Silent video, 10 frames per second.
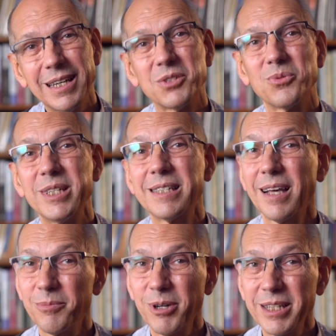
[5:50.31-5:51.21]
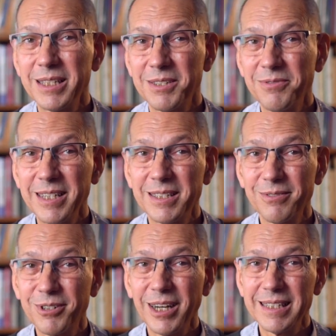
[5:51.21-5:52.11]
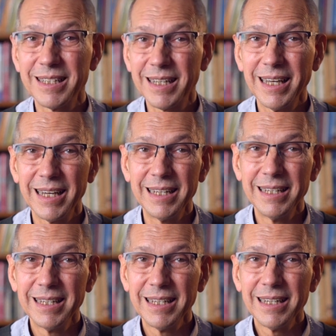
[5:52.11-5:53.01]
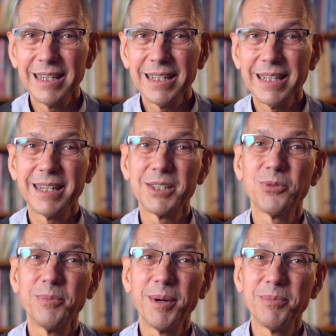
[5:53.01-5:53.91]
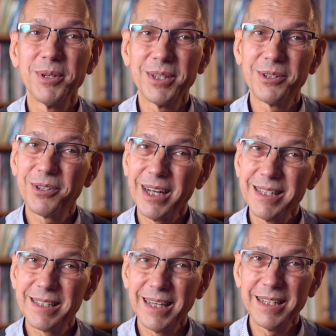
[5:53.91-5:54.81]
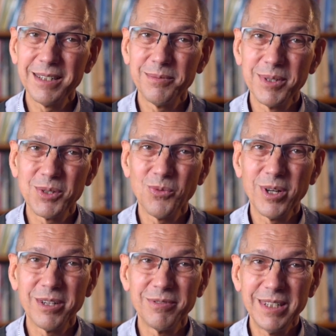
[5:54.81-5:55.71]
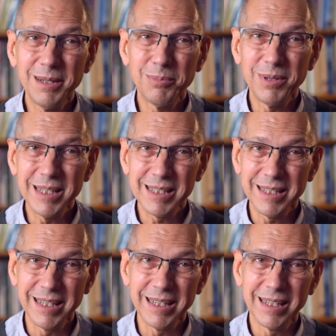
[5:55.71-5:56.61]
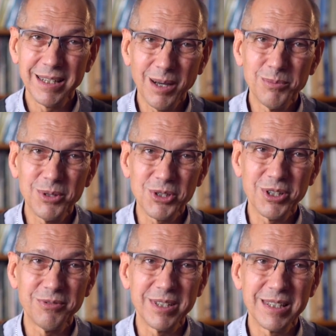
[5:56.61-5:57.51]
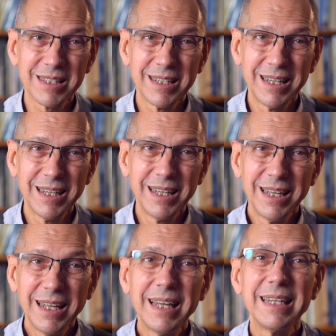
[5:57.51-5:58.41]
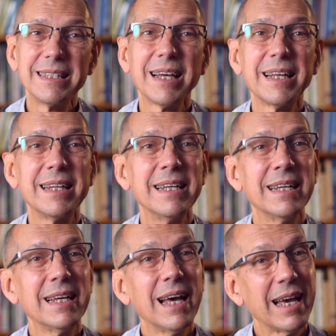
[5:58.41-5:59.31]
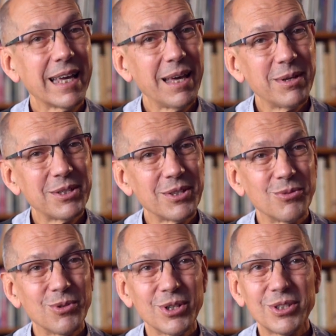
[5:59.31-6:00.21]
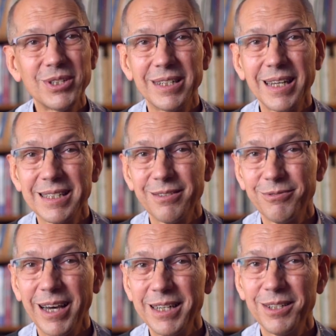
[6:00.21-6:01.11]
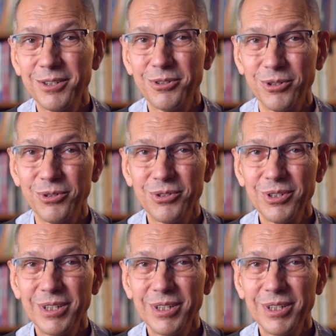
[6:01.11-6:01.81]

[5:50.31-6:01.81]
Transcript: As we celebrate this feast of Christ the King, let us remember that Christ's kingdom is one of deep listening and humble service. He said, "I came into the world to testify to the truth.